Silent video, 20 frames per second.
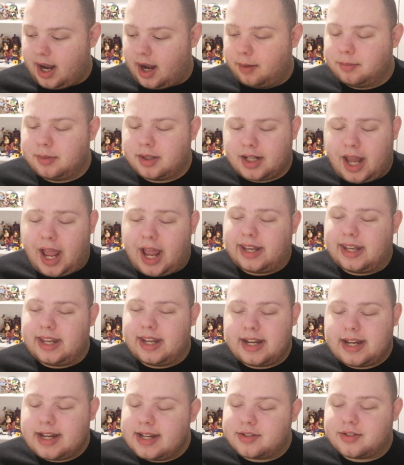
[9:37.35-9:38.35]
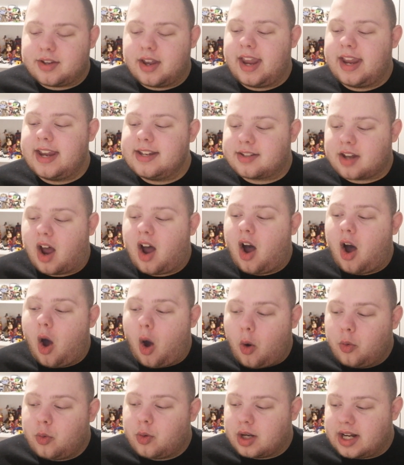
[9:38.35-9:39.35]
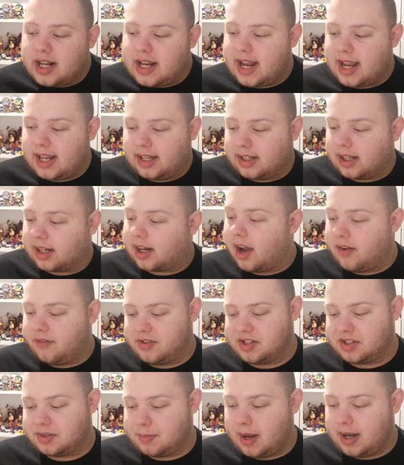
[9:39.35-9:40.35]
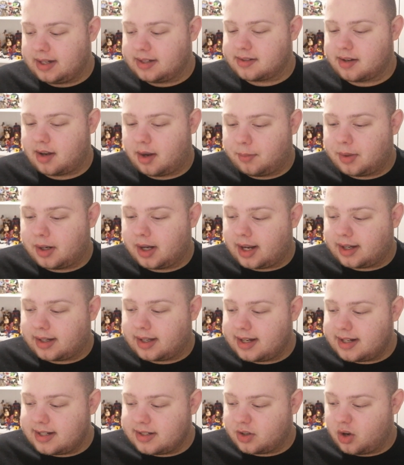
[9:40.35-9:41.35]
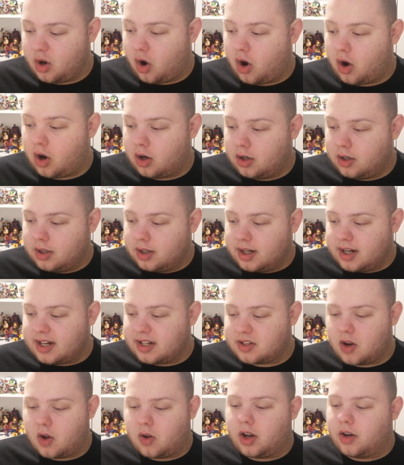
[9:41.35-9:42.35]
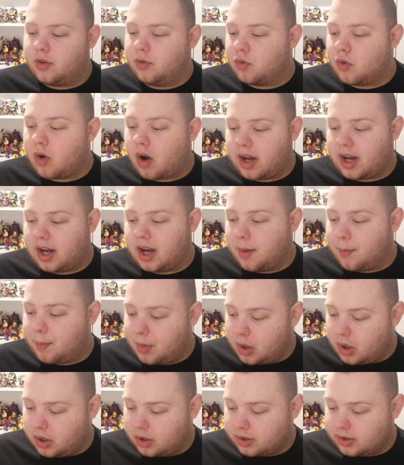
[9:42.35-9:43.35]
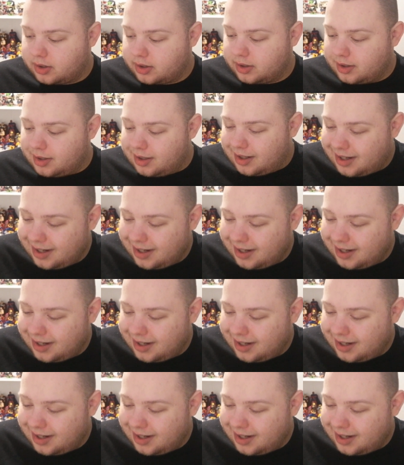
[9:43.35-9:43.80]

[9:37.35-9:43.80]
I'm glad that he's only in the cover space. I'm glad that he's not like writing a book.